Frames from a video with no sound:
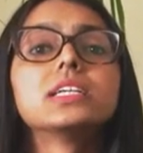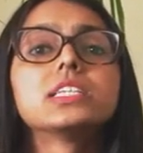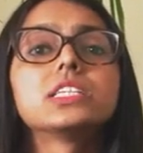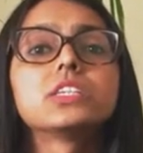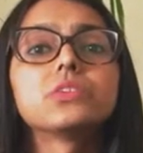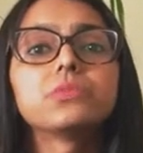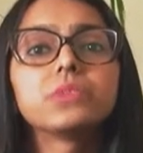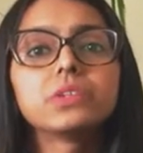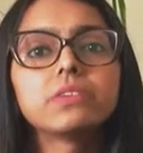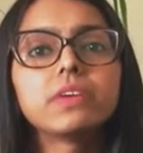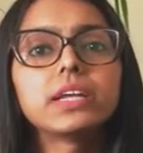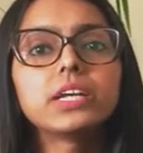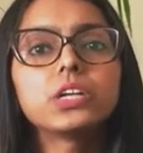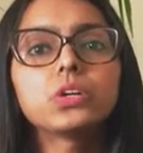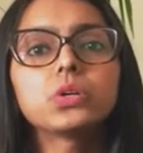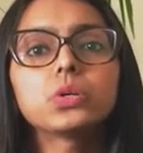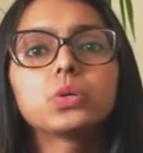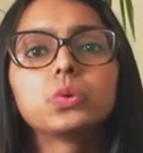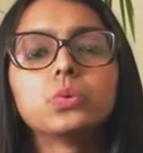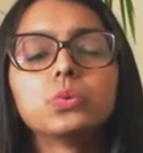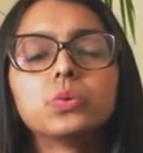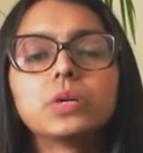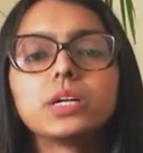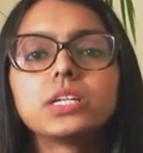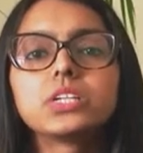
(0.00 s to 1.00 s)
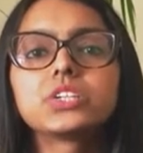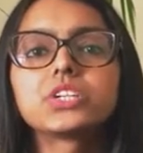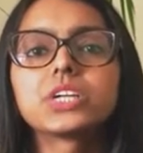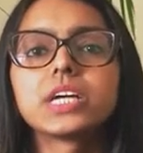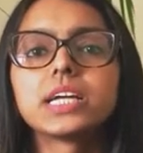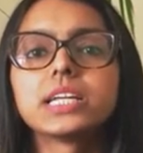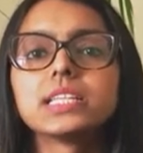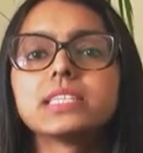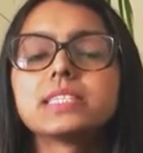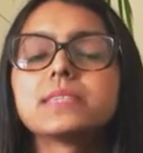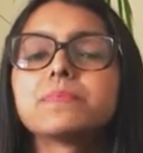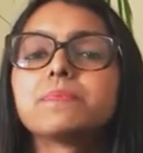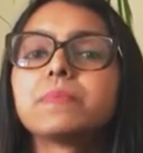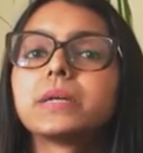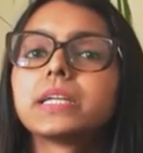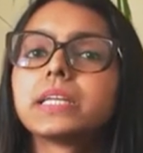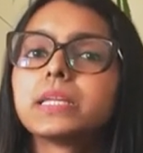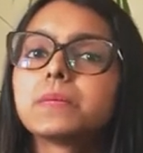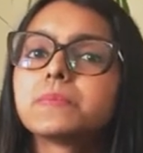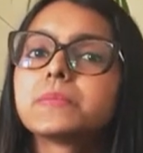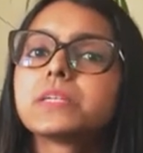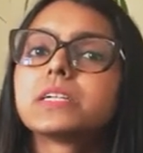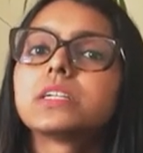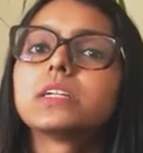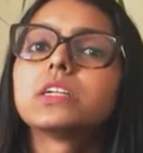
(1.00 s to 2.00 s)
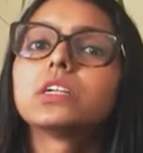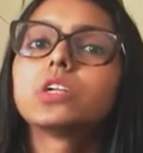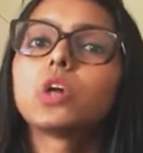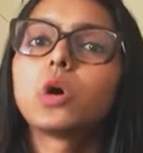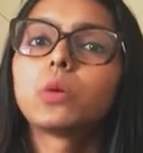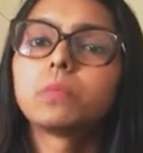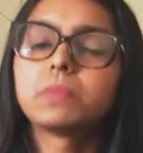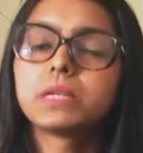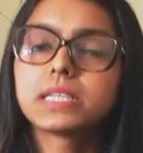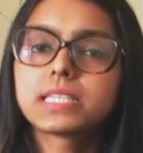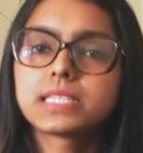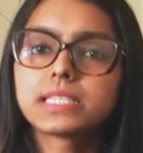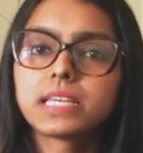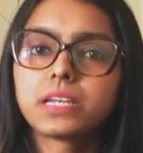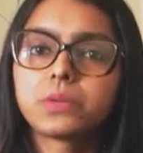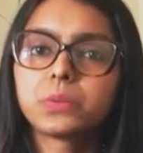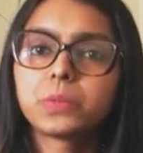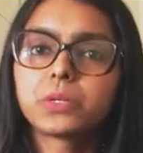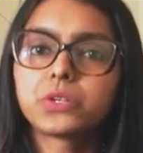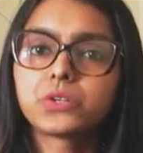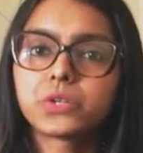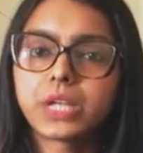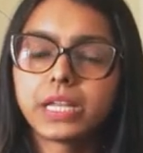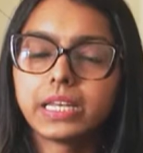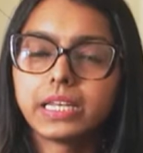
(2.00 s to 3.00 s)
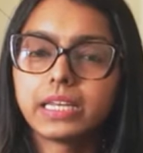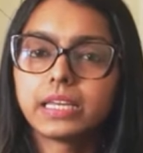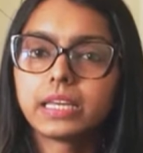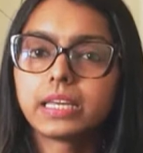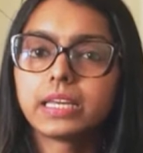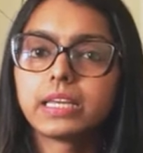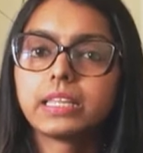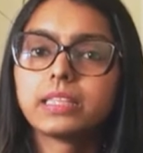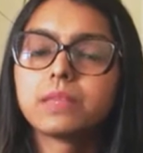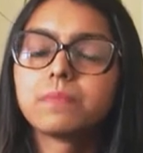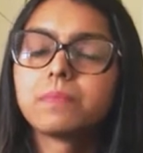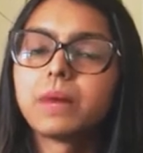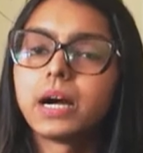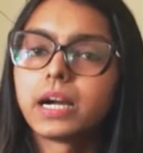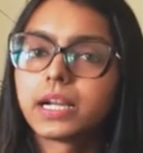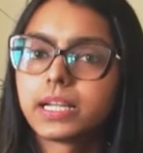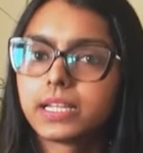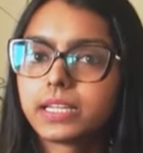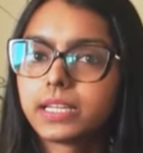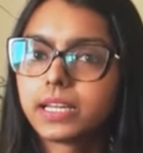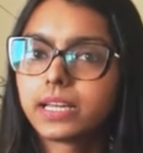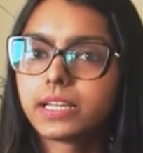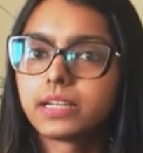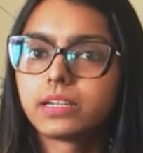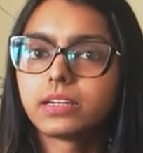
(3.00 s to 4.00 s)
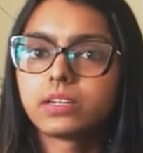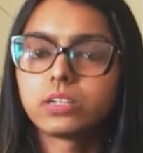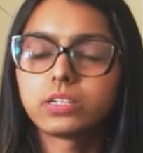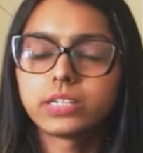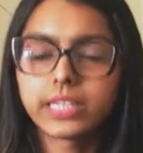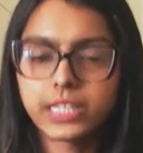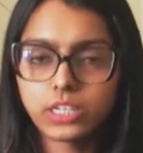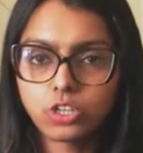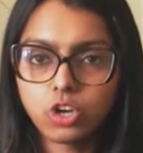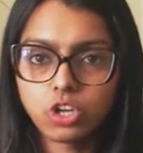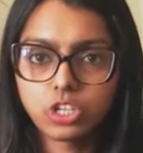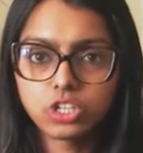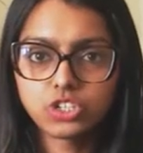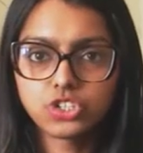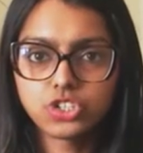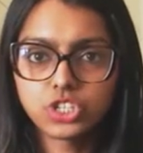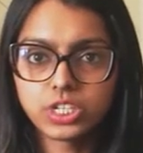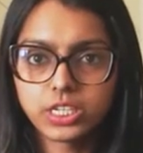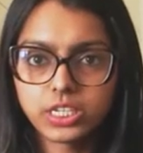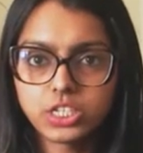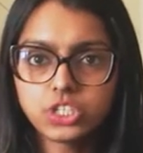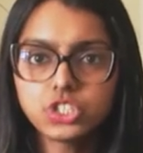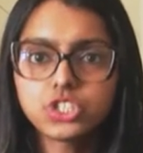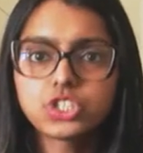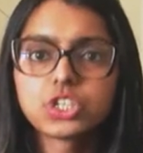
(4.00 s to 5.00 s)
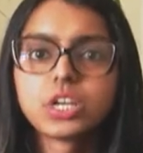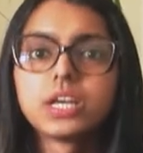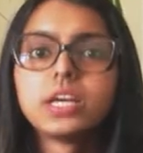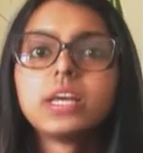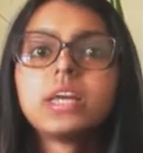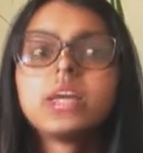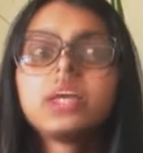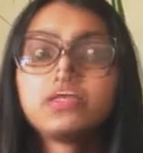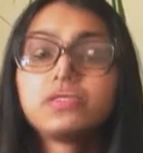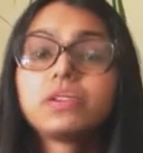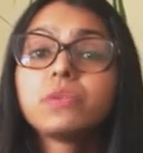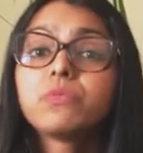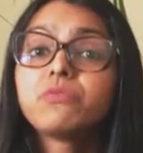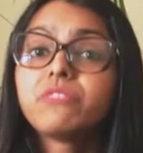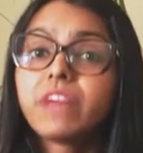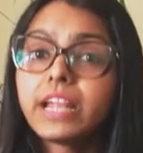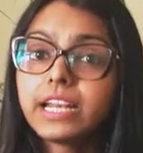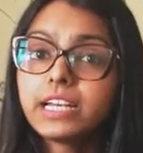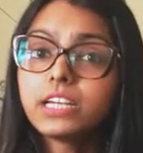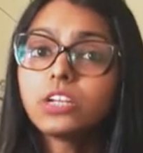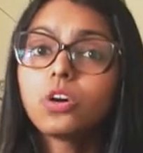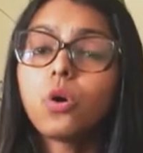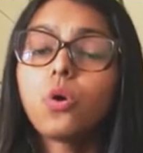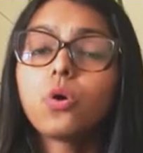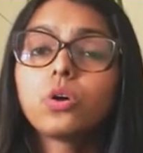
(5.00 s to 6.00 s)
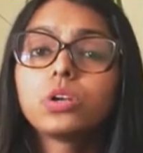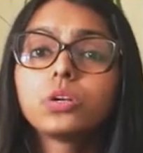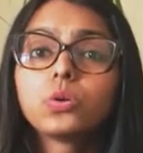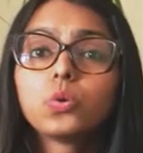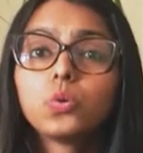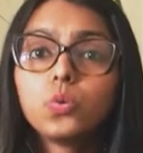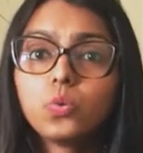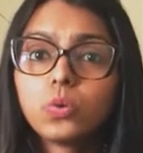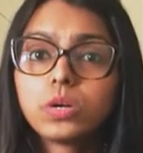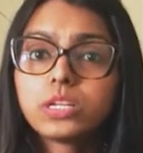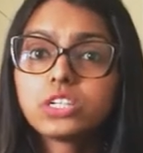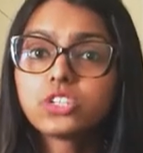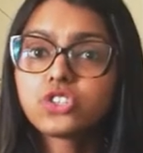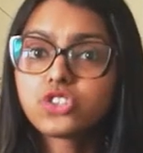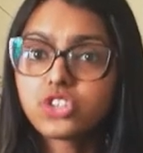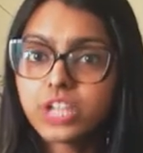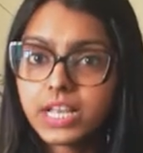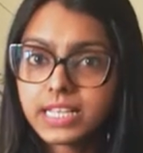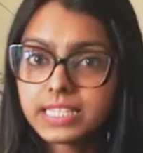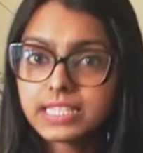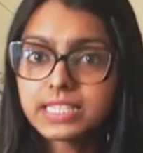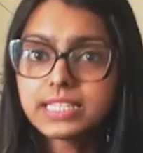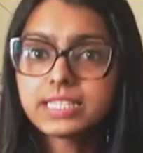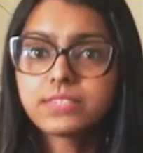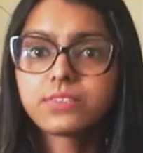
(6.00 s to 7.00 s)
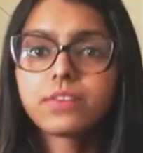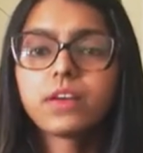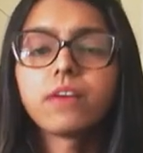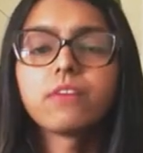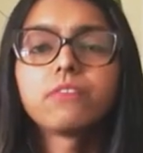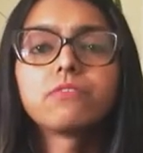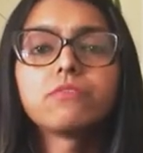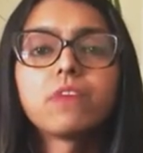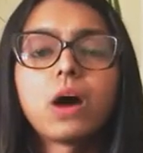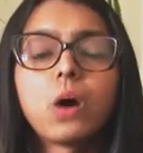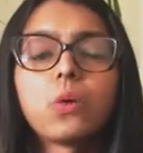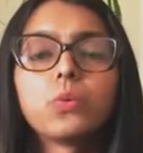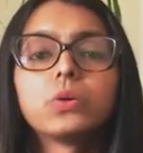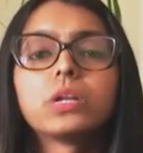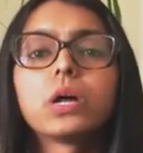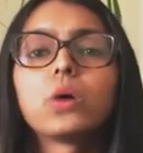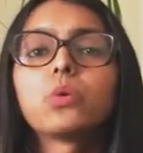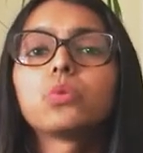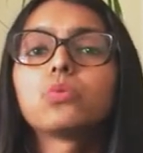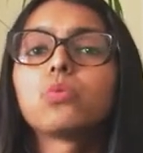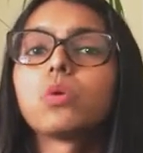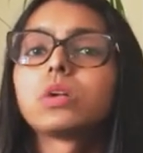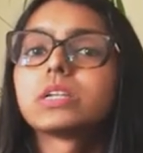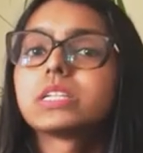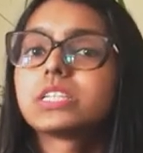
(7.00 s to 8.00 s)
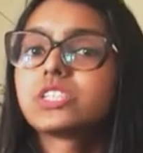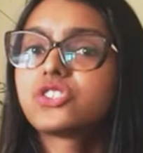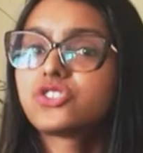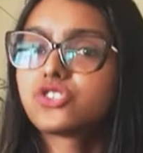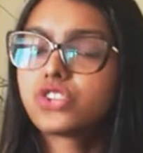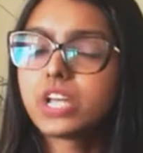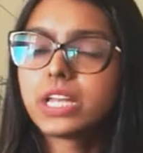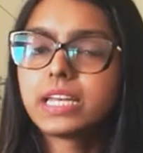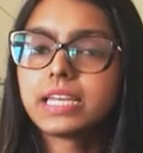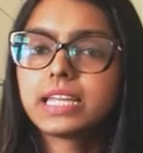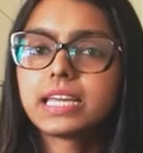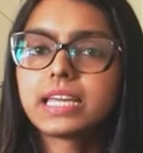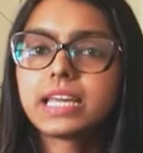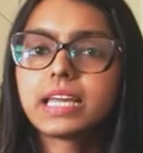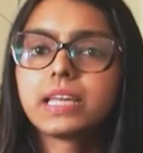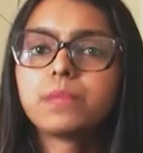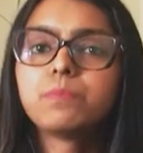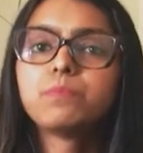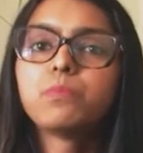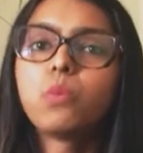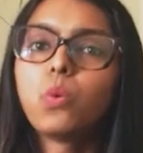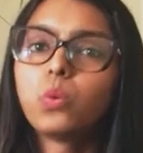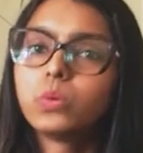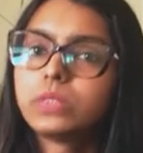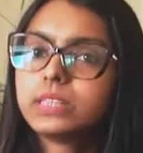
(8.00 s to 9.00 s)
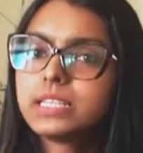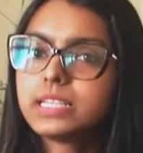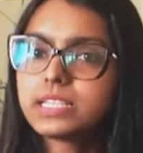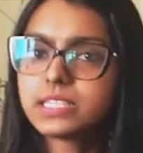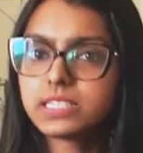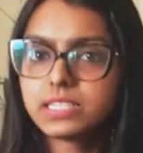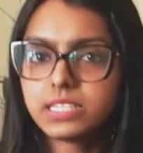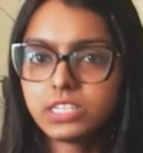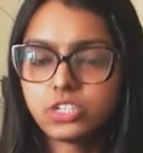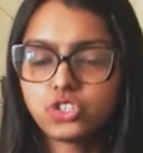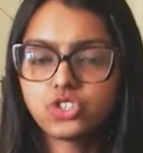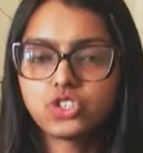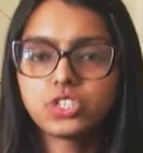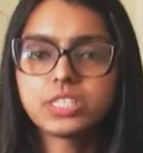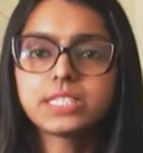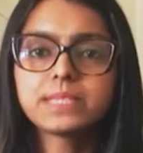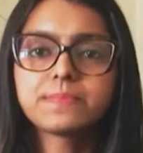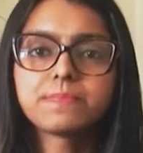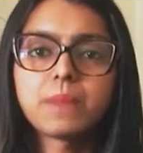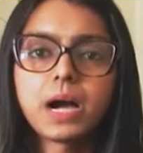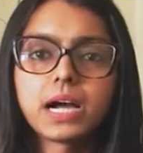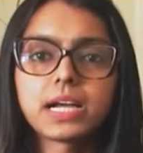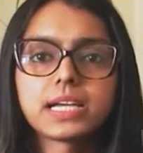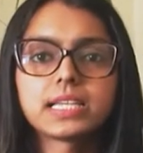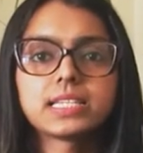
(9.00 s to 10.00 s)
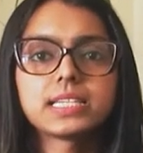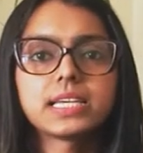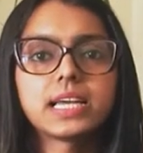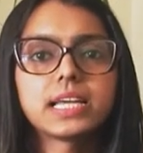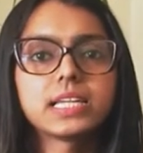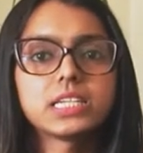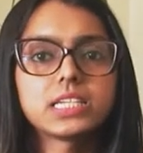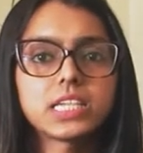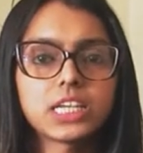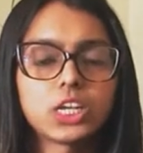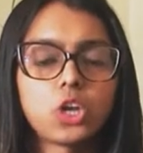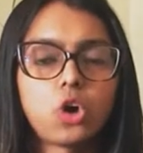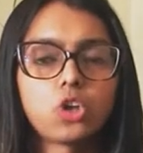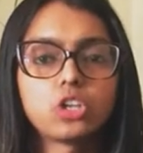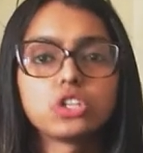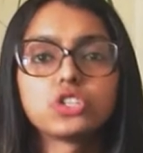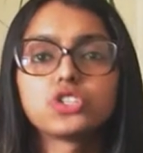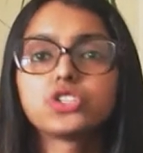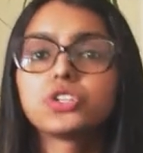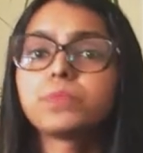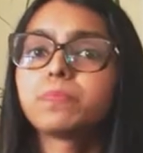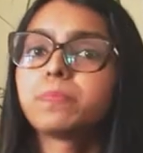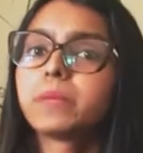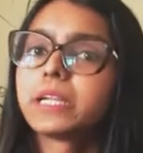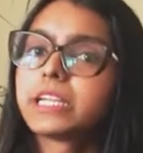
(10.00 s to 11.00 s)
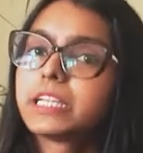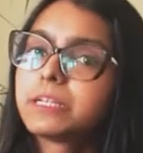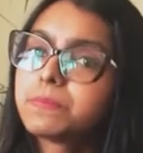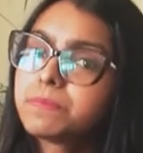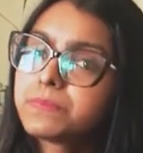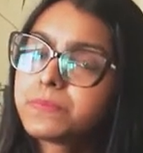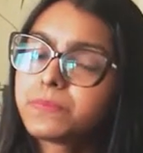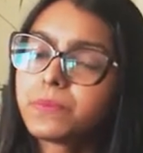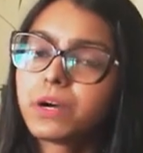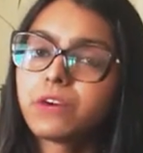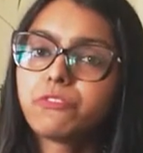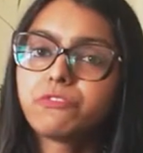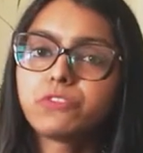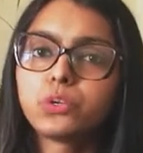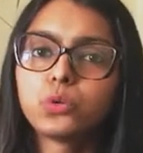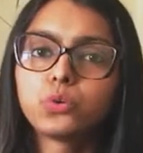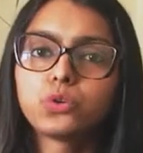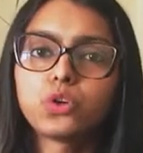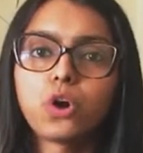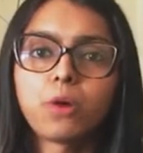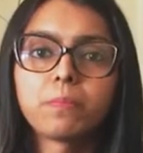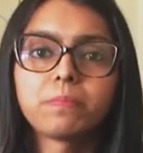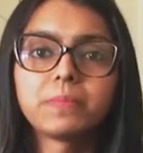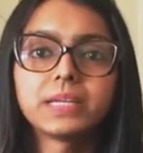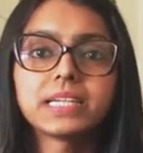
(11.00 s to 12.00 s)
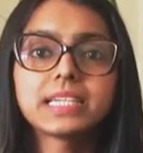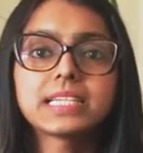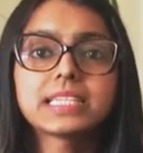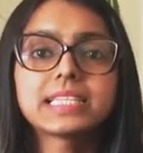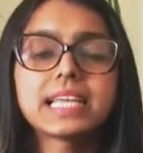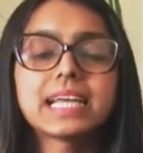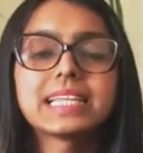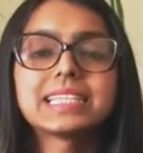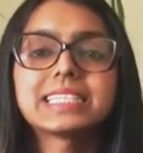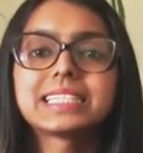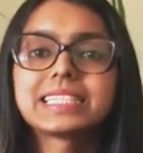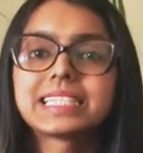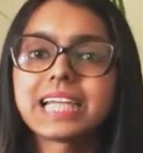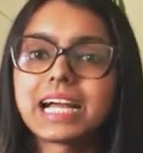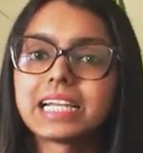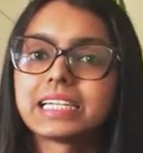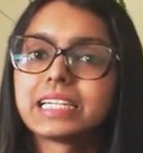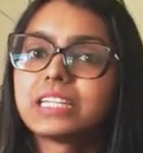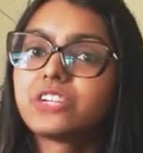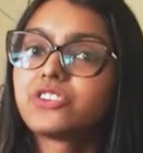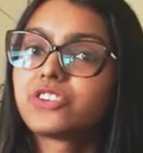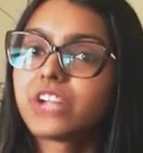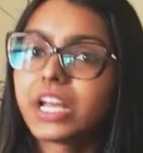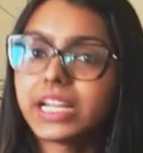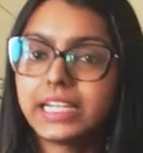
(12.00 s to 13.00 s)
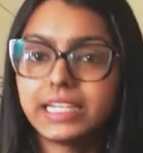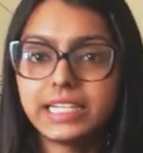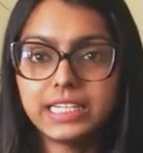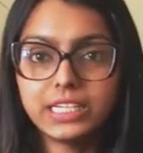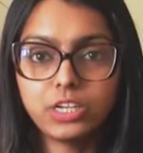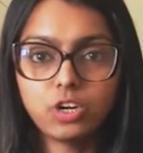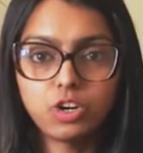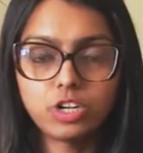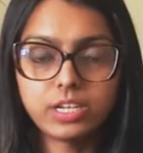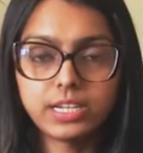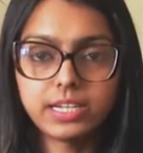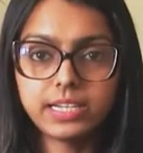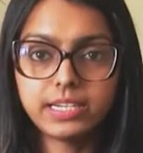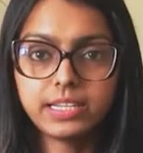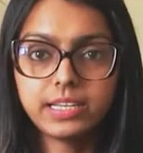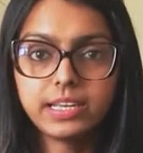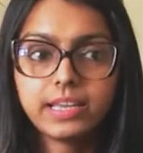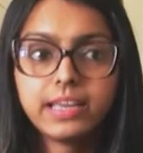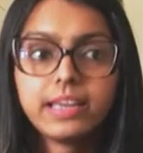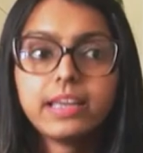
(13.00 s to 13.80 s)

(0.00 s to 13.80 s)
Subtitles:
So we went on Google Trends, picked up certain topics that were trending in the marketing and technology niche. So we went on Google Trends, found out what is trending in both these niches, marketing and technology, picked up a few topics and started writing on it.